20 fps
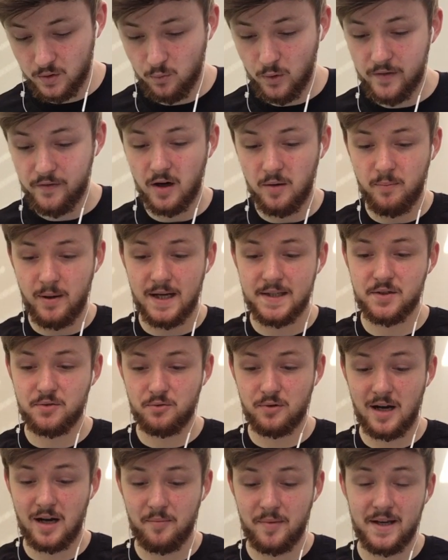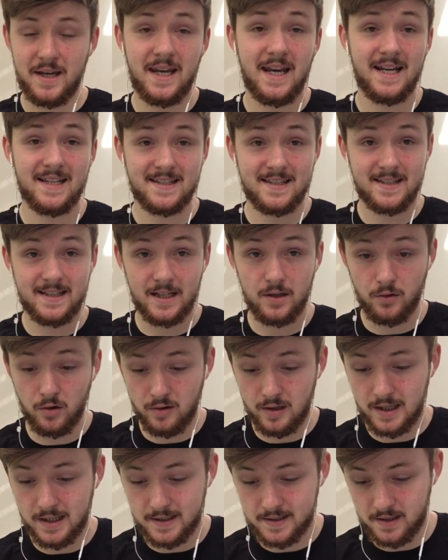We've got a battle ram and he has 0
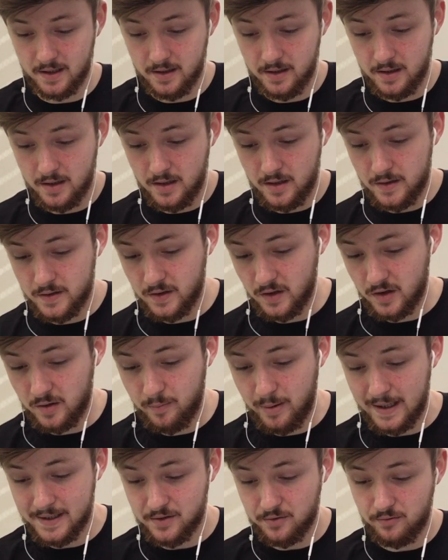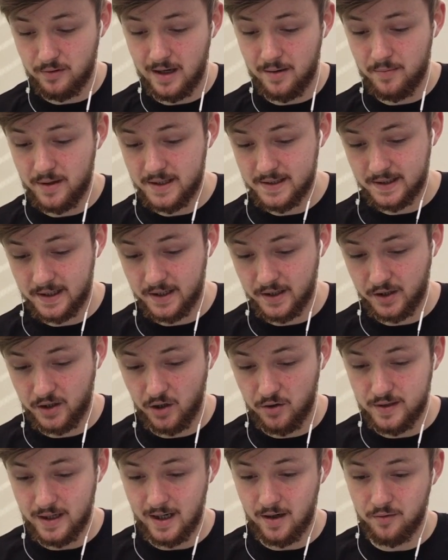elixir, so the battle ram is going to
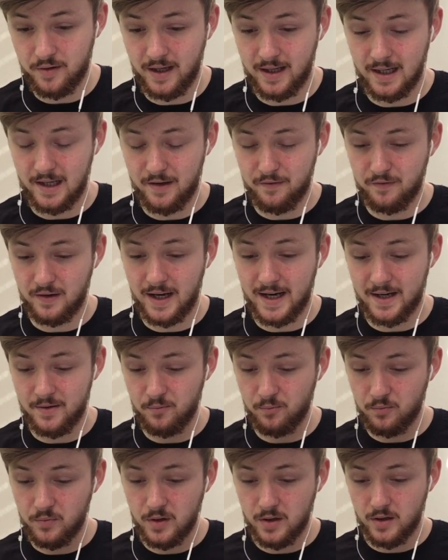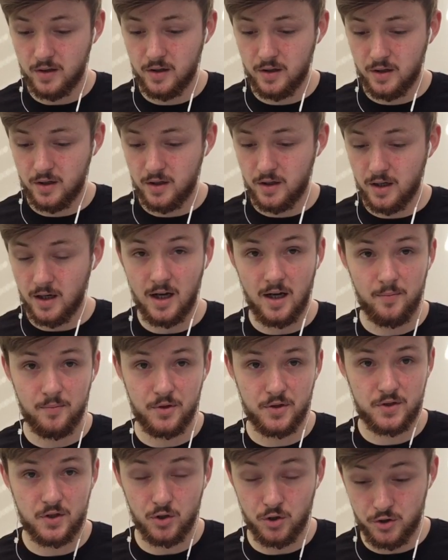go down that left lane
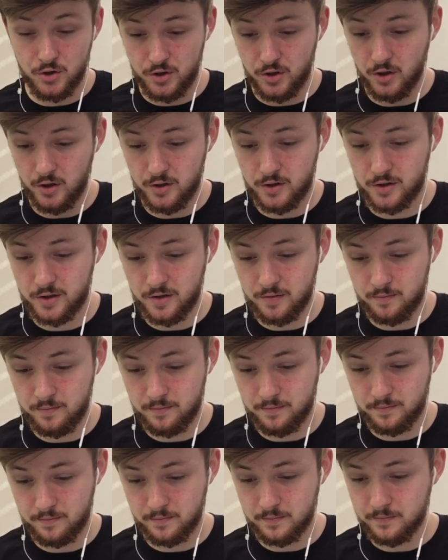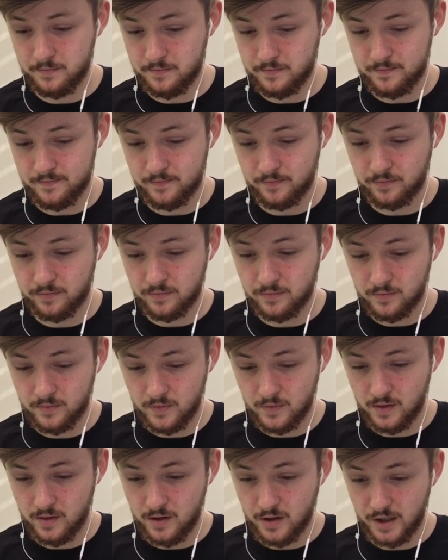just untouched.
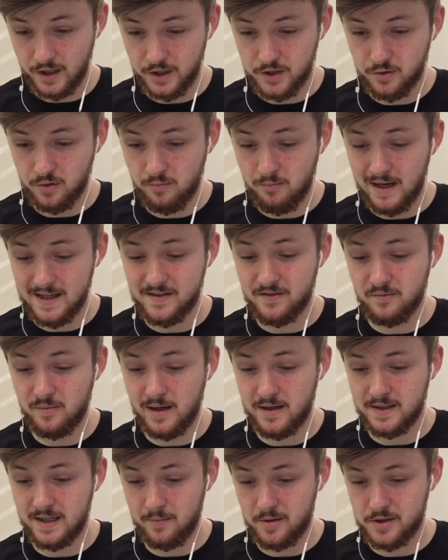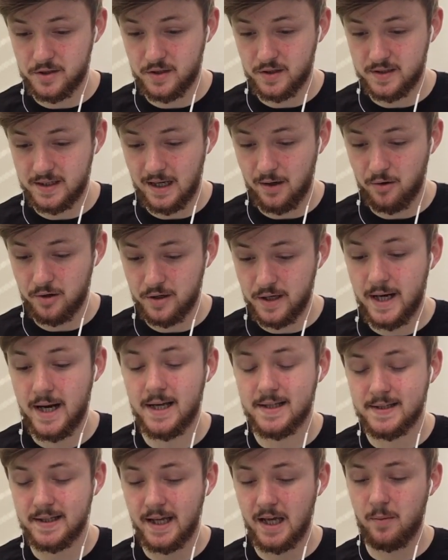Going to do a massive amount of damage to the tower, and he
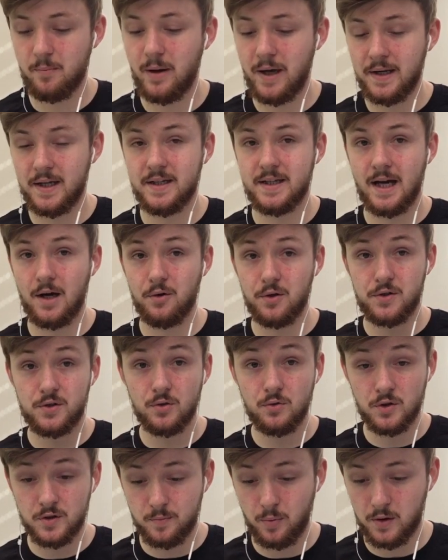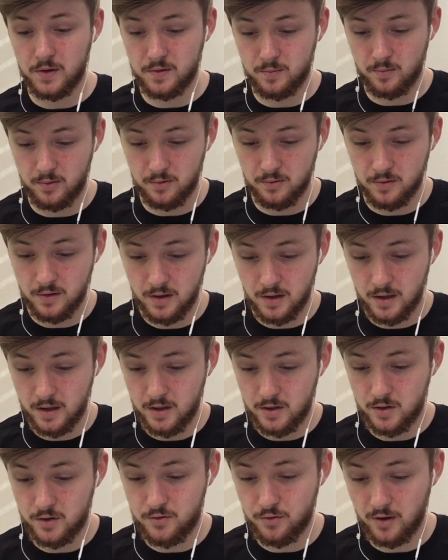has to get a bandit down as soon as possible
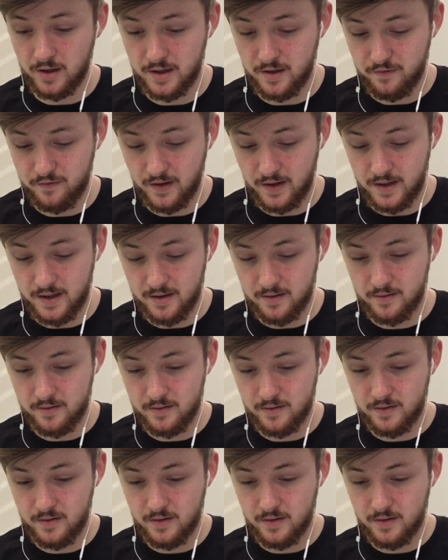to try and defend it.